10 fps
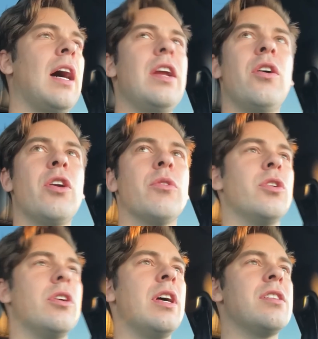I didn't know you were
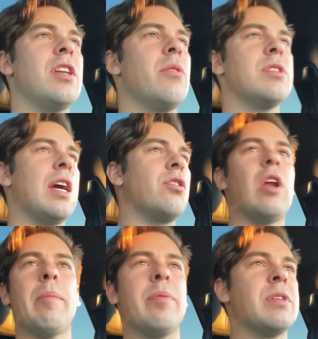doing this. And he was like, dude,
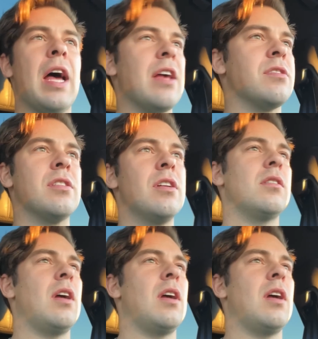I'm obsessed.